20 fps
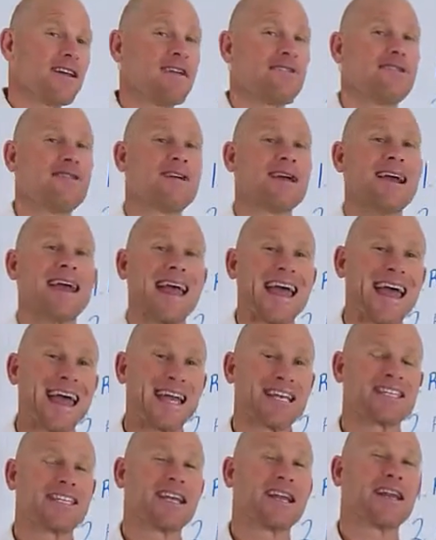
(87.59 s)
of
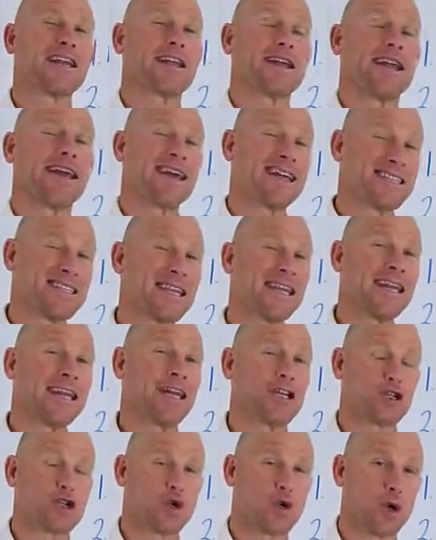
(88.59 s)
exiting, exiting
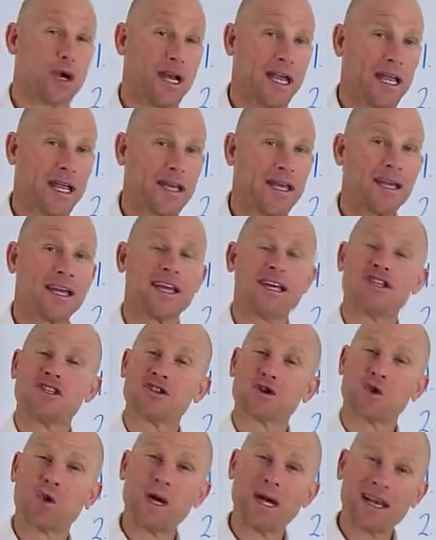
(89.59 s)
a trade as
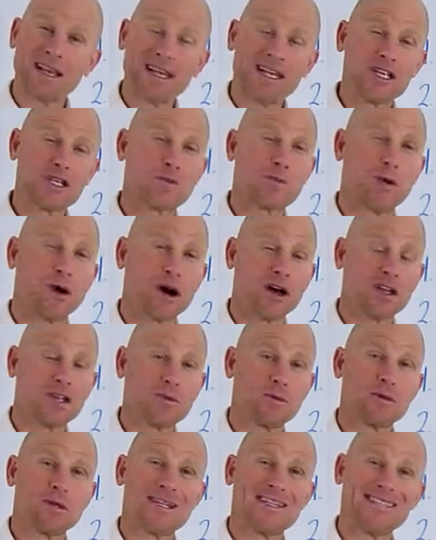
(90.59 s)
quickly as
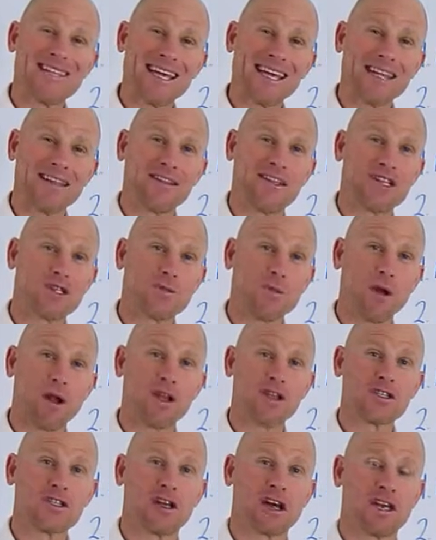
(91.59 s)
possible and taking the
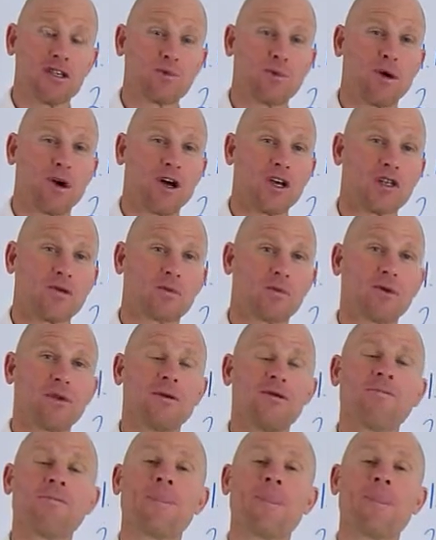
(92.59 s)
smallest loss possible